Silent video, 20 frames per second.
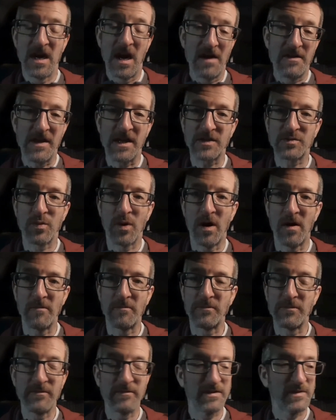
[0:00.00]
And that's what
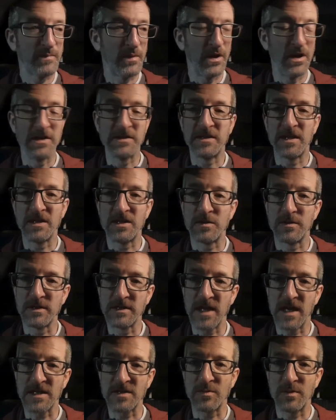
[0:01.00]
Spurs did to
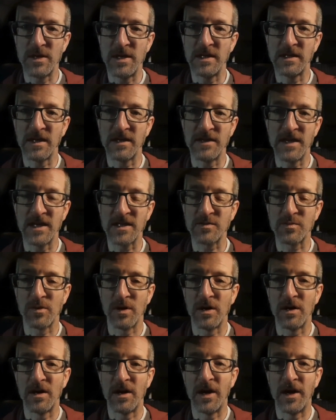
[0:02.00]
us last week, and that's
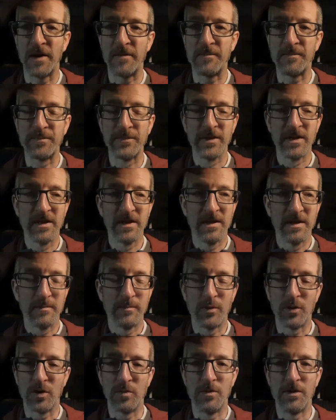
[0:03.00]
what
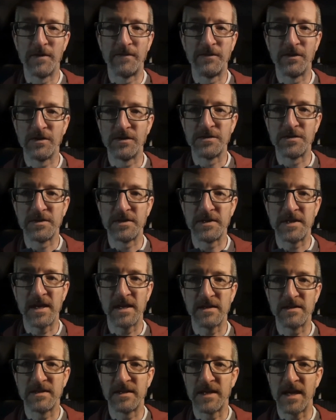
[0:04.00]
Bournemouth have done to us
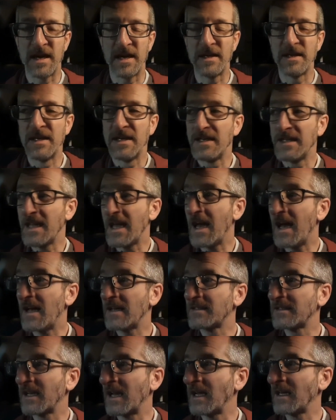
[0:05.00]
today. Yeah,
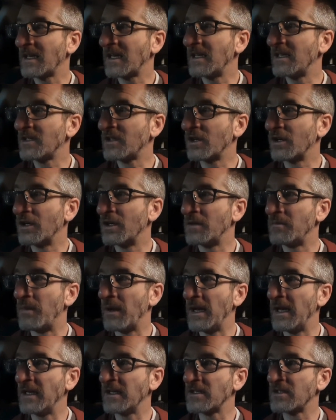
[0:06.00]
Solanke's good,
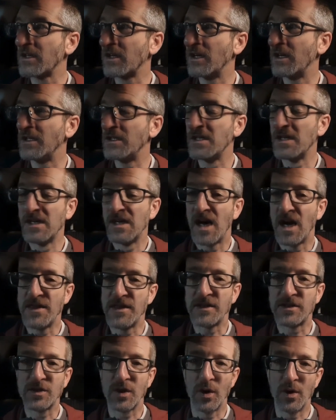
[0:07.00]
Billing's good, and
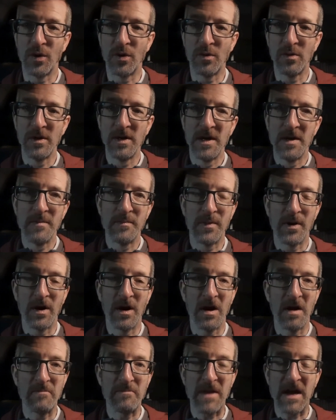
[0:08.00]
they're tall.
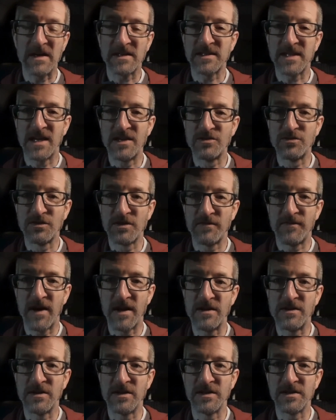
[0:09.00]
But our central
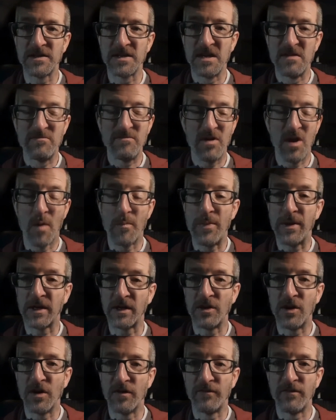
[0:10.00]
defenders, they're not big
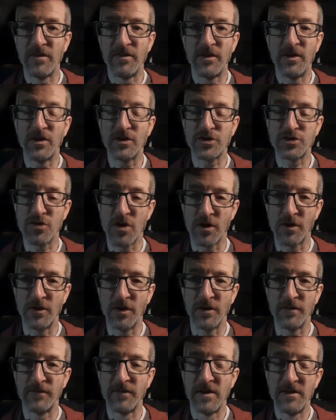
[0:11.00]
enough, they're not strong
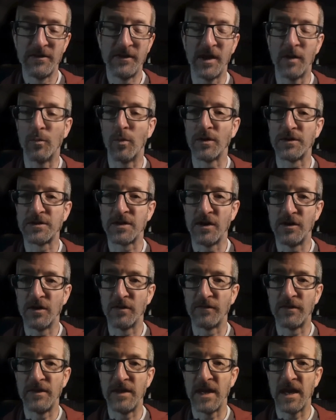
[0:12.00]
enough, they don't want it
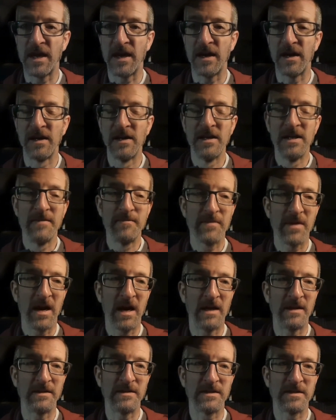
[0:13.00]
enough in the air.
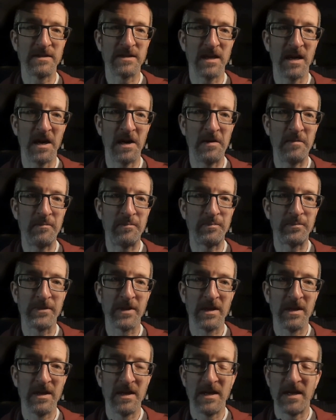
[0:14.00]
And
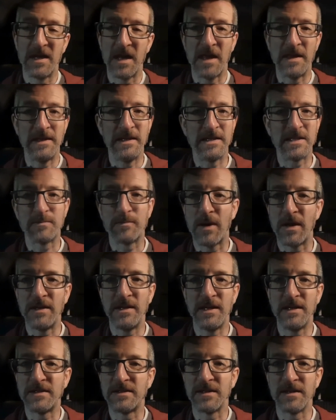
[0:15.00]

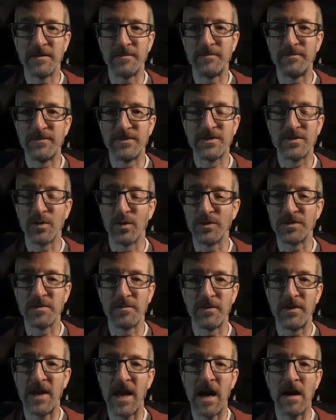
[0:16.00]
need to sort
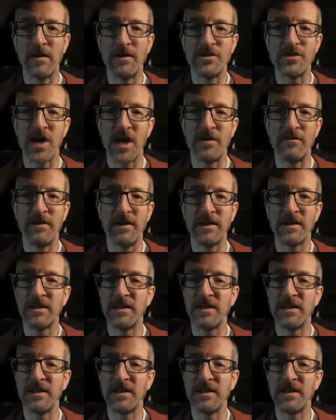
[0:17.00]
something out in January.